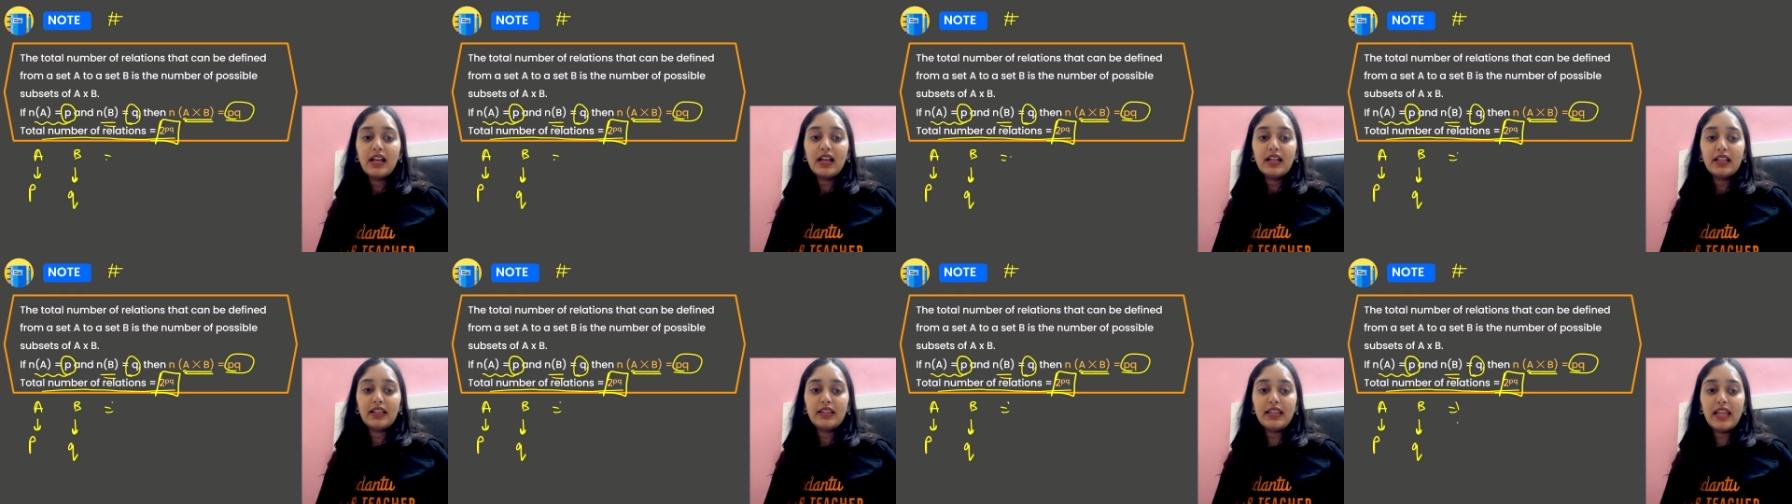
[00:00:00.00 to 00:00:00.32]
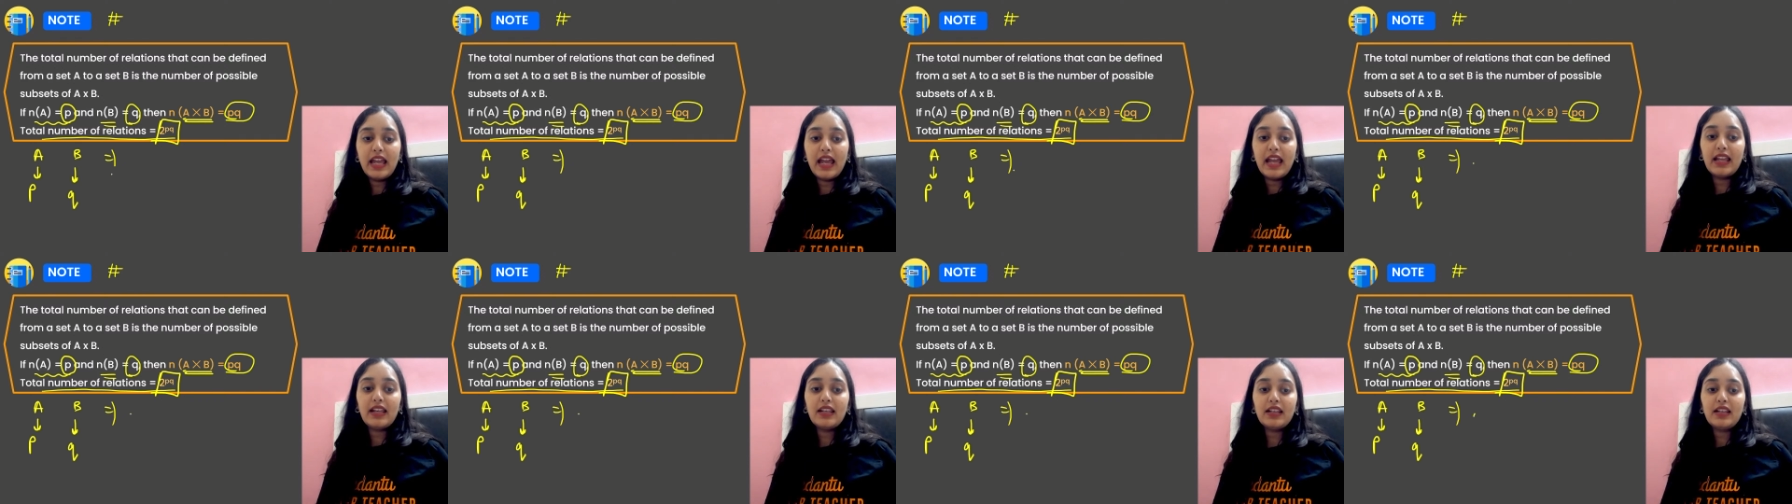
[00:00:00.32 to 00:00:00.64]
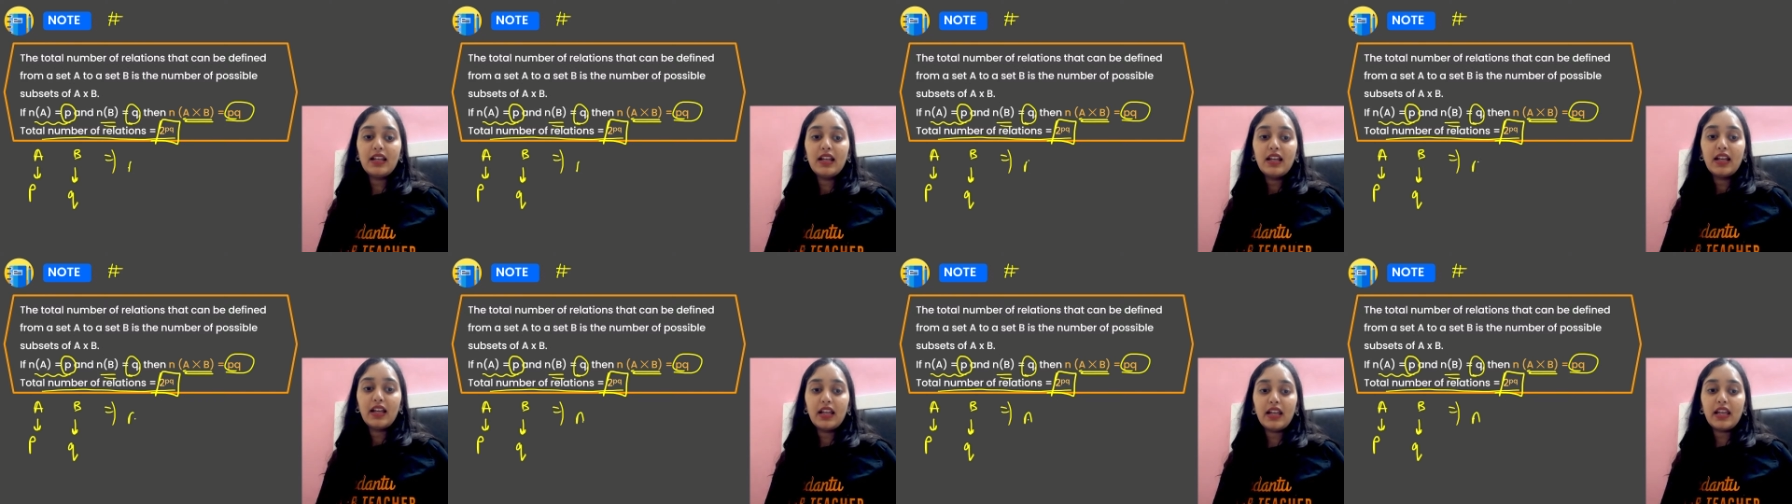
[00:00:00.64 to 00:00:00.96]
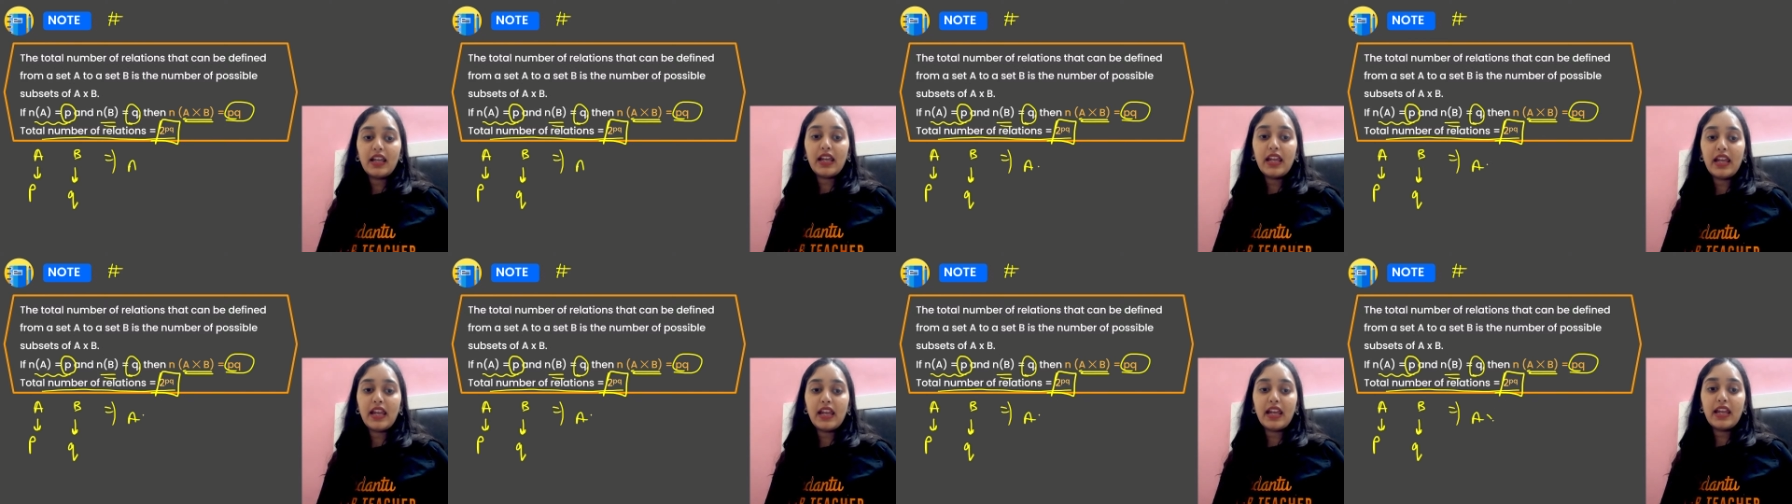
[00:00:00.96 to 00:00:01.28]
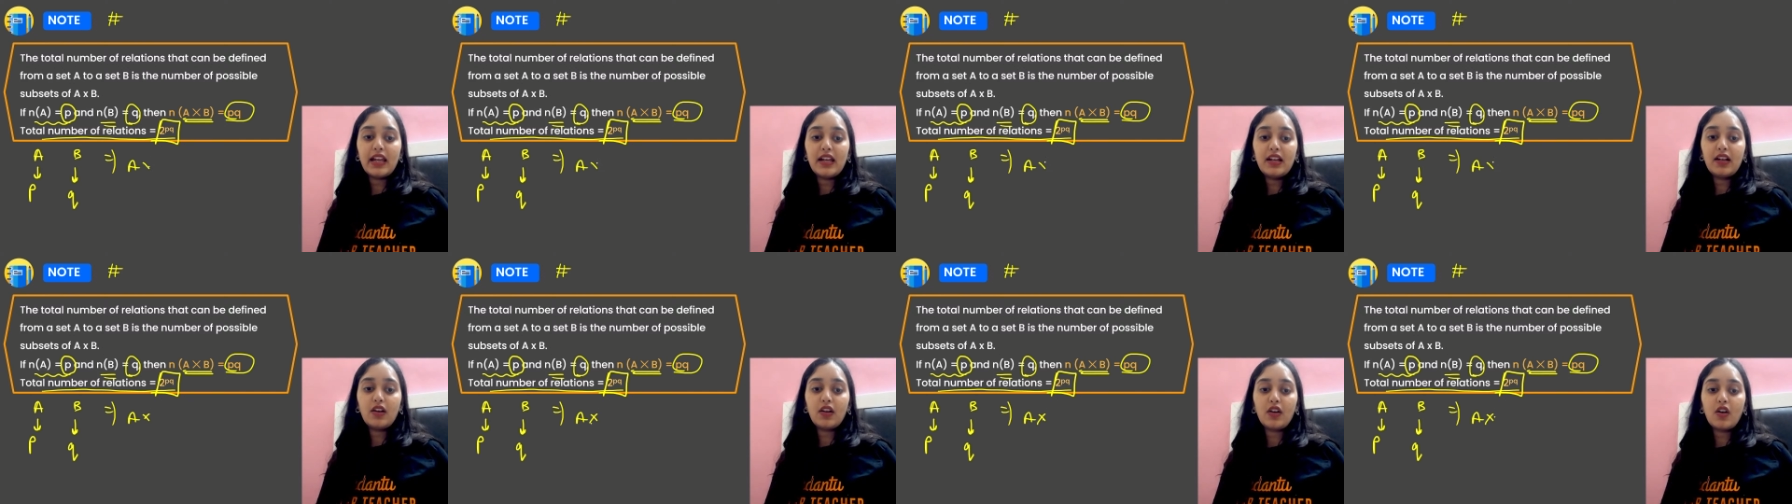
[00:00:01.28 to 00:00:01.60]
then A
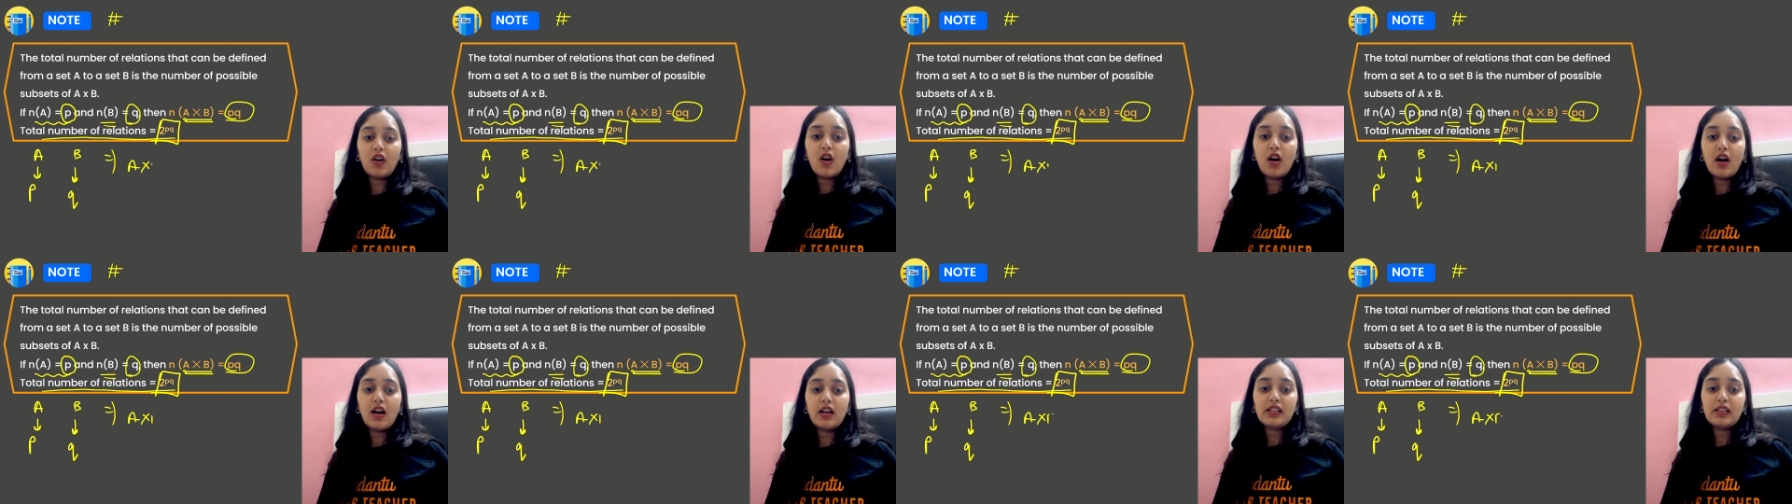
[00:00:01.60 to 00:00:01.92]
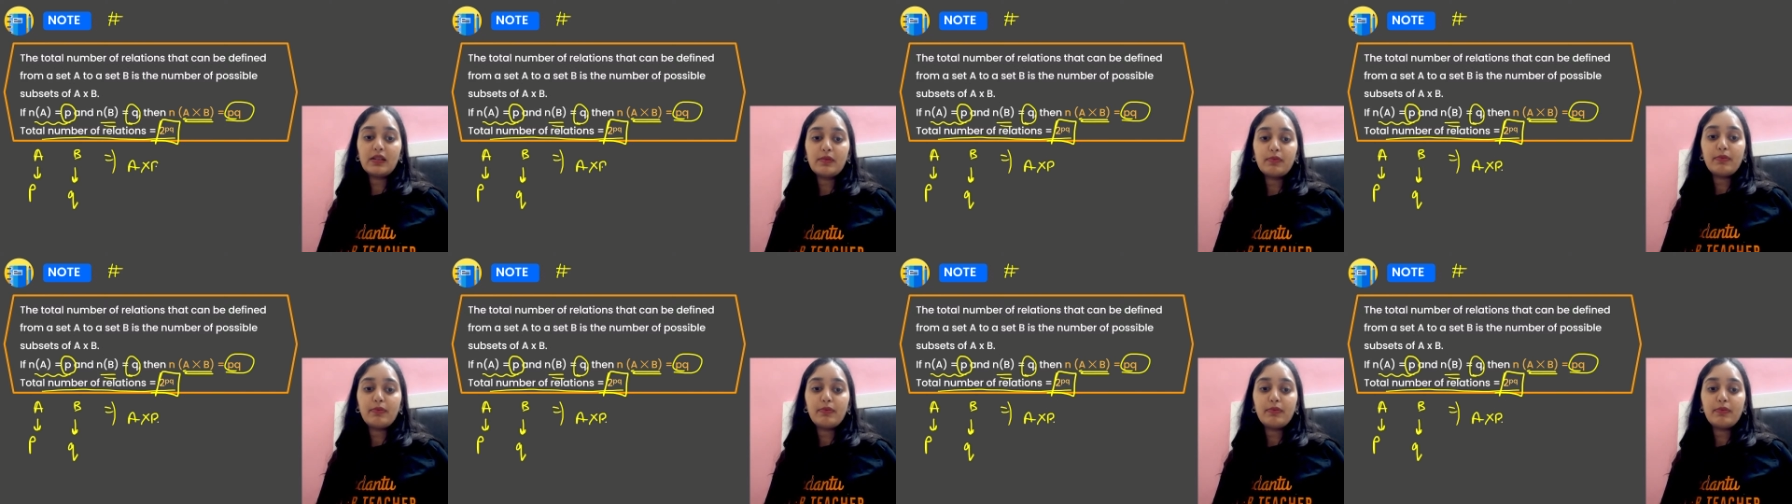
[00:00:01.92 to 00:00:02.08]
cross